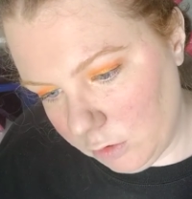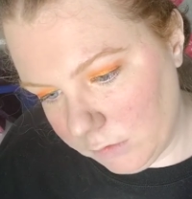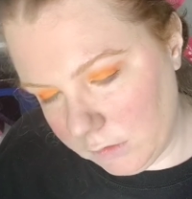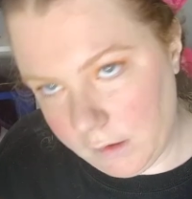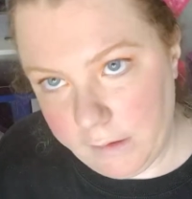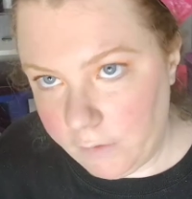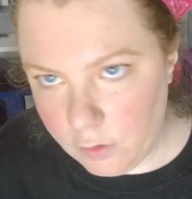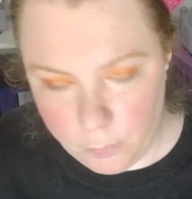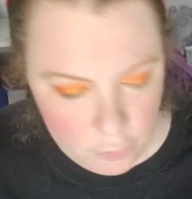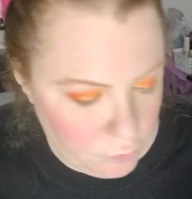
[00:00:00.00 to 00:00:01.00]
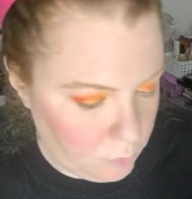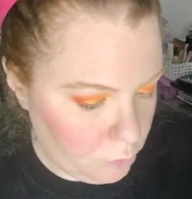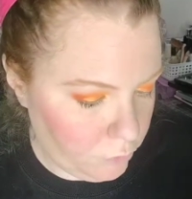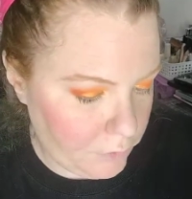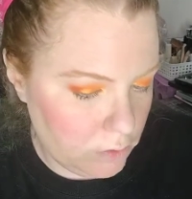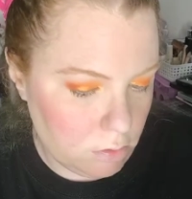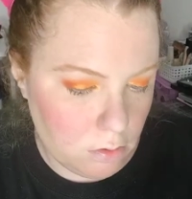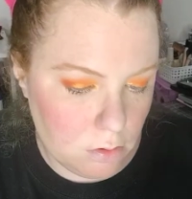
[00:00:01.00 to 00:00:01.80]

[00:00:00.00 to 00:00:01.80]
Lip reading: It's the highlighter brush from Morphe.